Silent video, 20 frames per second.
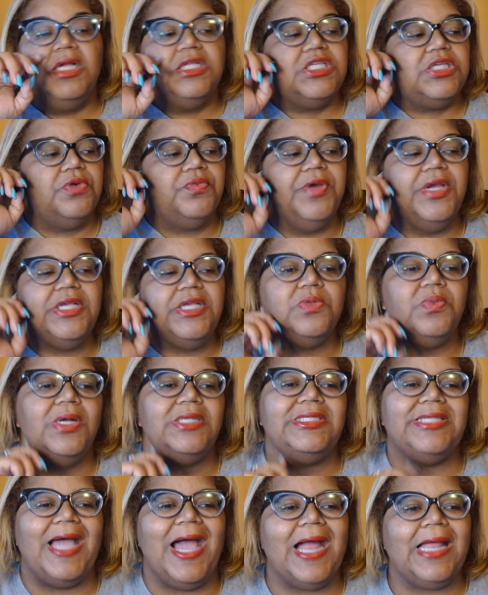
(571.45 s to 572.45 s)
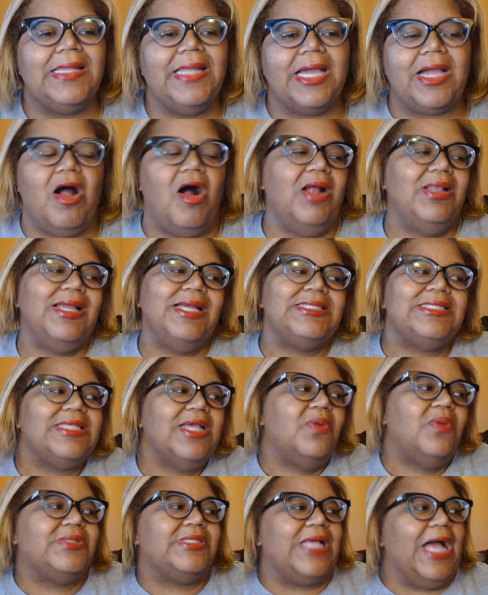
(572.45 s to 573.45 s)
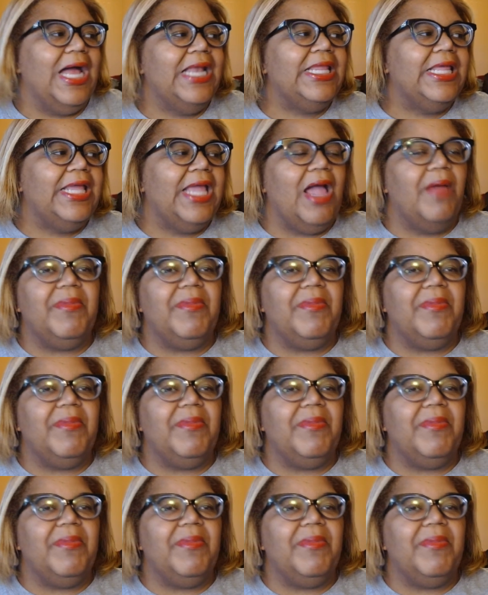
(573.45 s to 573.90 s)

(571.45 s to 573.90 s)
Teresa wants to act like all I said was honey.